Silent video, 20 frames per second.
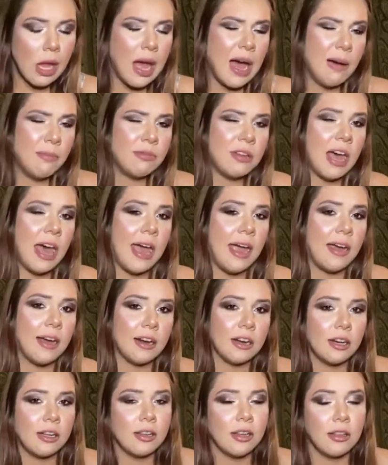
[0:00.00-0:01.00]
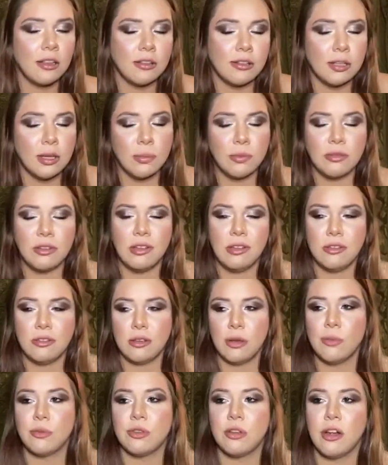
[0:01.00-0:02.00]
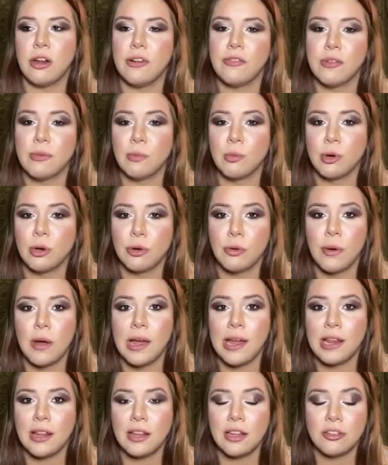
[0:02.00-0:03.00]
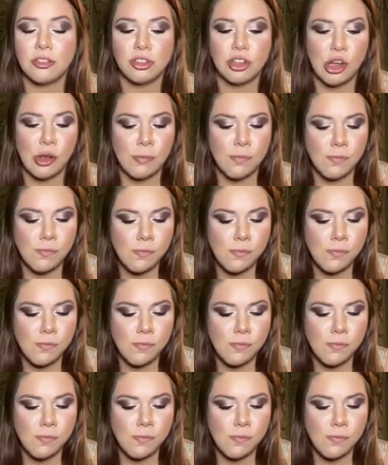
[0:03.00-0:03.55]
I'm tired and a little tipsy, so I'm sorry if I'm more quiet this show.